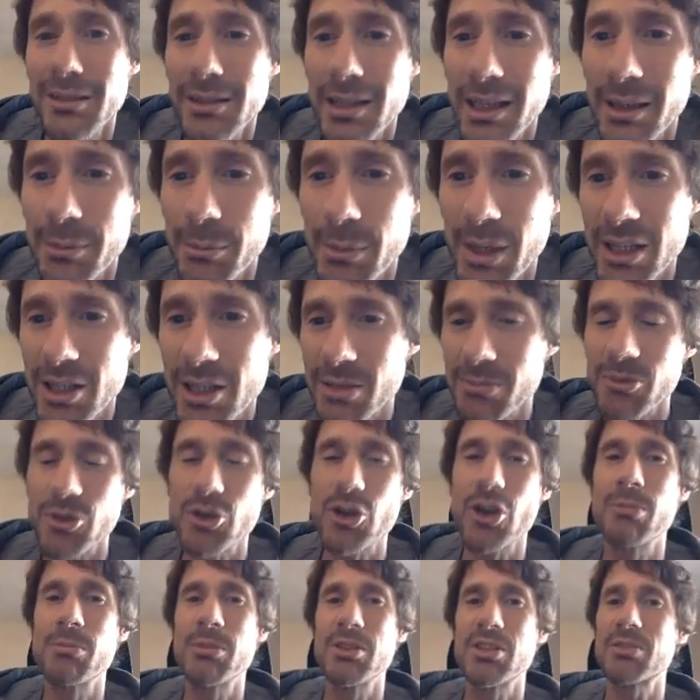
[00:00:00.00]
and we had some
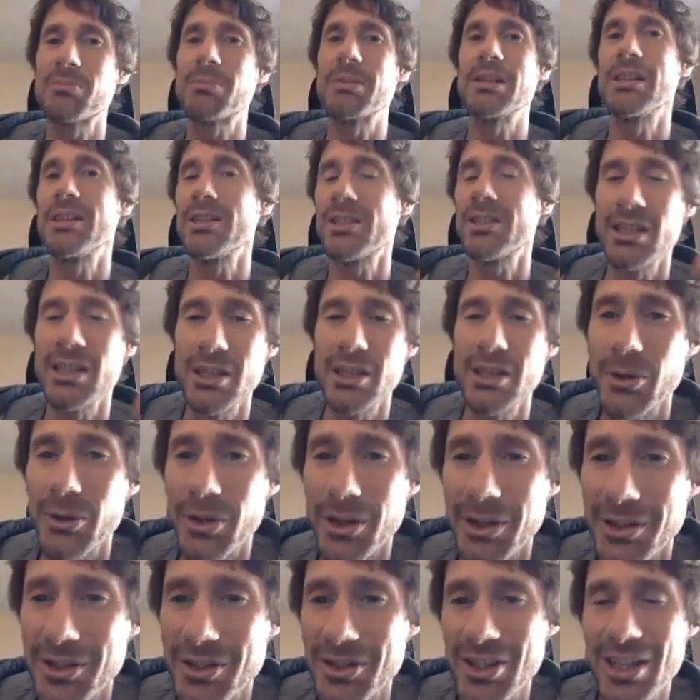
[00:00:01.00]
German speakers in the
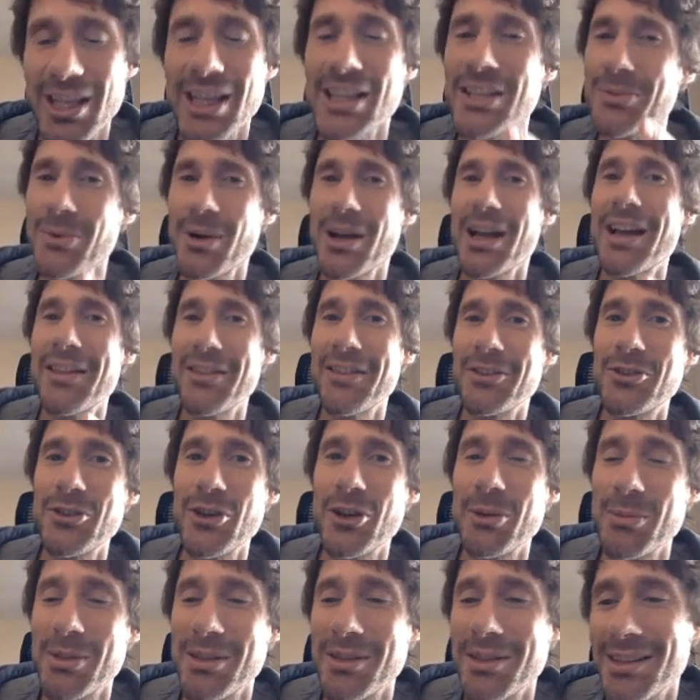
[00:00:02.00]
audience, so that's why I had the
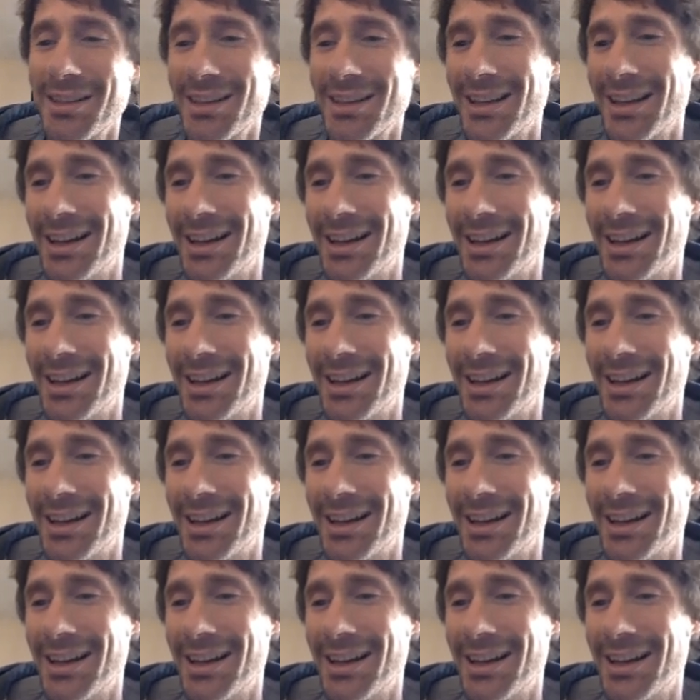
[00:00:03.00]
German